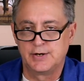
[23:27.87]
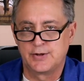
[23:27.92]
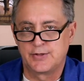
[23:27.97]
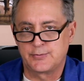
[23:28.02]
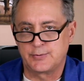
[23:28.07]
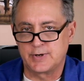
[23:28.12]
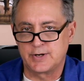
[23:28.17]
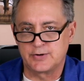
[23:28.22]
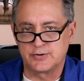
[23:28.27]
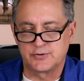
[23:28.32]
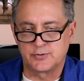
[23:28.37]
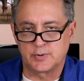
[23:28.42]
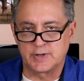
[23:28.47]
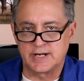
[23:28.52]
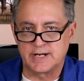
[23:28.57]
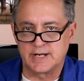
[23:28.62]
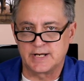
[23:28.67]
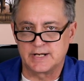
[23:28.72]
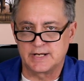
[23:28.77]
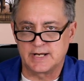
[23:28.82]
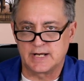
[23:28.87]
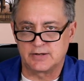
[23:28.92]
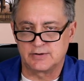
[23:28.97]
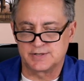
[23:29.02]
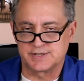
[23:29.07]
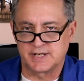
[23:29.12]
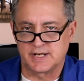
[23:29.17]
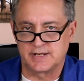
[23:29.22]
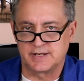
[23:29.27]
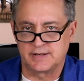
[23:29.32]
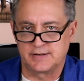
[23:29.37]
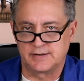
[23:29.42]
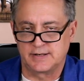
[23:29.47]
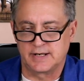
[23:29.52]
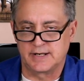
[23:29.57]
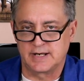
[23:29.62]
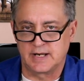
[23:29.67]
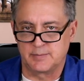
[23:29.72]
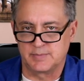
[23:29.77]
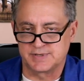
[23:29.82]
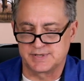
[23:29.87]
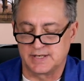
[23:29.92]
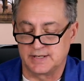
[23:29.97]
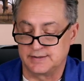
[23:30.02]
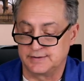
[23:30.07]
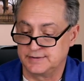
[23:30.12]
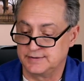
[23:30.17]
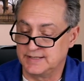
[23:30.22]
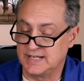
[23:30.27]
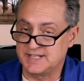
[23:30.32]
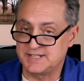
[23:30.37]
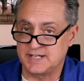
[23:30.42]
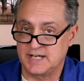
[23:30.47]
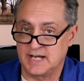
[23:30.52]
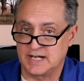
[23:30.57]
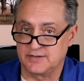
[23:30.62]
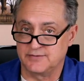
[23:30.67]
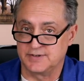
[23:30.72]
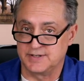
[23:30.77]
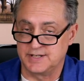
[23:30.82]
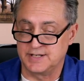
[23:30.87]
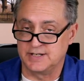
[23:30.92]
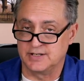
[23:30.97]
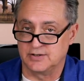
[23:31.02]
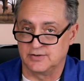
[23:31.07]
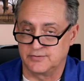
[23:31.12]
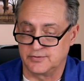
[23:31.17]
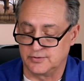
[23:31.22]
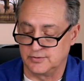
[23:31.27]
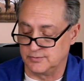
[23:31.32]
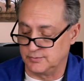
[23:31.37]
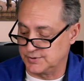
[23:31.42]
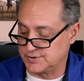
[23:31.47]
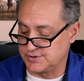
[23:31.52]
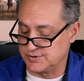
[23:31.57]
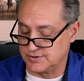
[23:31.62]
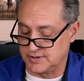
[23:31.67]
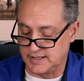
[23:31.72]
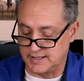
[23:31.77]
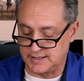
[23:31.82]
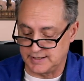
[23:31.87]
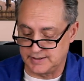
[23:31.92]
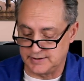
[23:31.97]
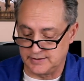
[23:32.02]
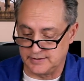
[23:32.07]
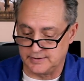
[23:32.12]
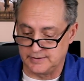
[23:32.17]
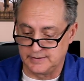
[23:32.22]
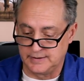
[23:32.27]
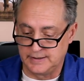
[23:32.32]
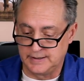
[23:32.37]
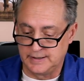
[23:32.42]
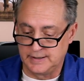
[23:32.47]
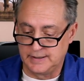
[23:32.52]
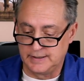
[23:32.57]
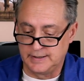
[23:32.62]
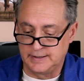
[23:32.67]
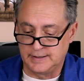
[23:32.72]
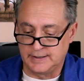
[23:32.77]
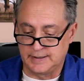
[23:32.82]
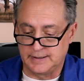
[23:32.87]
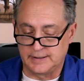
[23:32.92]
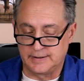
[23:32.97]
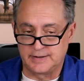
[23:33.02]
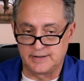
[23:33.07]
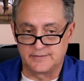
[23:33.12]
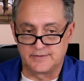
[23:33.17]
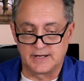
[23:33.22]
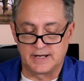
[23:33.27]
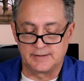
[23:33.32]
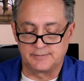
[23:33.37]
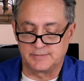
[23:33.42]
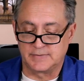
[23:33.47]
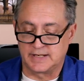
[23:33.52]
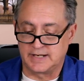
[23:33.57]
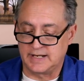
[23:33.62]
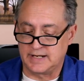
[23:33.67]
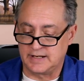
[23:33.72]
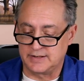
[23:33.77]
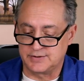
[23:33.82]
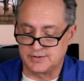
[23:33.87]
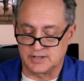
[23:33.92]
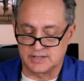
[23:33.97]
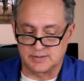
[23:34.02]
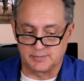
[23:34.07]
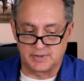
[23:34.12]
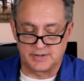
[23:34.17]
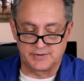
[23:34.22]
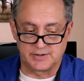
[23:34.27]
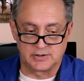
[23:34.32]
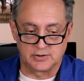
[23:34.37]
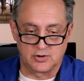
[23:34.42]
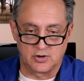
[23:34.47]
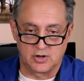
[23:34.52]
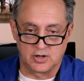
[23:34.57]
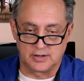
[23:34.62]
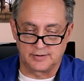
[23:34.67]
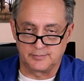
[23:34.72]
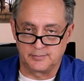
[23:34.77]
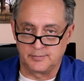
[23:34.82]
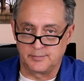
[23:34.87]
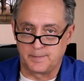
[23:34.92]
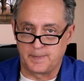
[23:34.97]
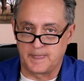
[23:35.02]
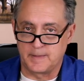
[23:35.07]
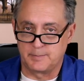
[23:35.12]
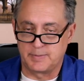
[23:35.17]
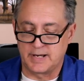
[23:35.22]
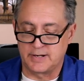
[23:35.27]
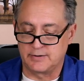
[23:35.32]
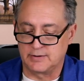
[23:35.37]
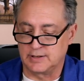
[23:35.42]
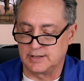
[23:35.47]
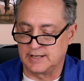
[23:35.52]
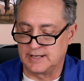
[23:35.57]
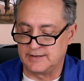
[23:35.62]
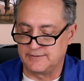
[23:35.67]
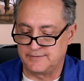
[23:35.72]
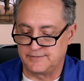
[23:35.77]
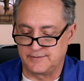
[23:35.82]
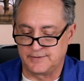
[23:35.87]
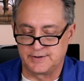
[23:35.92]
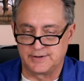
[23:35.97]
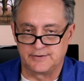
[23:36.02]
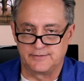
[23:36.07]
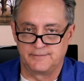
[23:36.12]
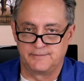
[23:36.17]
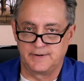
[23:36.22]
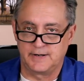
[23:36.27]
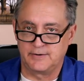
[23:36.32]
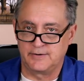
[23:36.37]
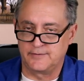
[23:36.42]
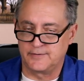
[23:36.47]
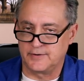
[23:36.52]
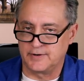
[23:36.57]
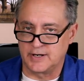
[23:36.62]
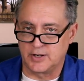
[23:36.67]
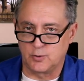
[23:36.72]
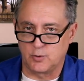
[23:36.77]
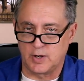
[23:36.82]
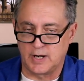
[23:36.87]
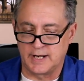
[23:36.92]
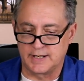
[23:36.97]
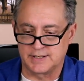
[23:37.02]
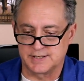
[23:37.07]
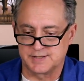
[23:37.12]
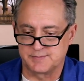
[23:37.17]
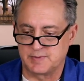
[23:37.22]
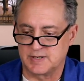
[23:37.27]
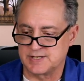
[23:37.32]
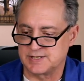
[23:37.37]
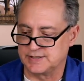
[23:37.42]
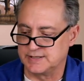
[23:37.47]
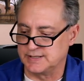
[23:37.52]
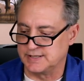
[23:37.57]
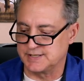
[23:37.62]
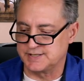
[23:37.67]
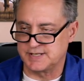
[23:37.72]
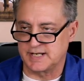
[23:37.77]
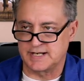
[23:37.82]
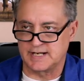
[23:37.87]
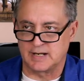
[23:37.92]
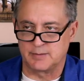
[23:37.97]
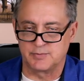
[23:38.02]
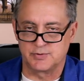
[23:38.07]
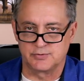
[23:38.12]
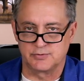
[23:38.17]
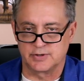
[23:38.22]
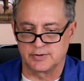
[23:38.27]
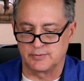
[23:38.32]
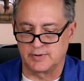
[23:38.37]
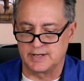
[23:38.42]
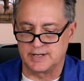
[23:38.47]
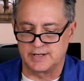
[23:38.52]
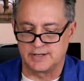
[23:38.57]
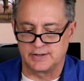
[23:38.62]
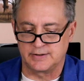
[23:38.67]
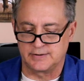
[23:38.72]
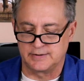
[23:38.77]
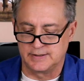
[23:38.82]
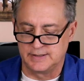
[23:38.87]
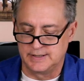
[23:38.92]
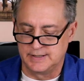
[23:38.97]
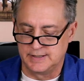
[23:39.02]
$329 on, on Amazon. That's a heck of a deal for what you're getting here. Uh, they've got, again, I talked about the long battery life. They're very, very quiet, especially in the setting I'm doing right here.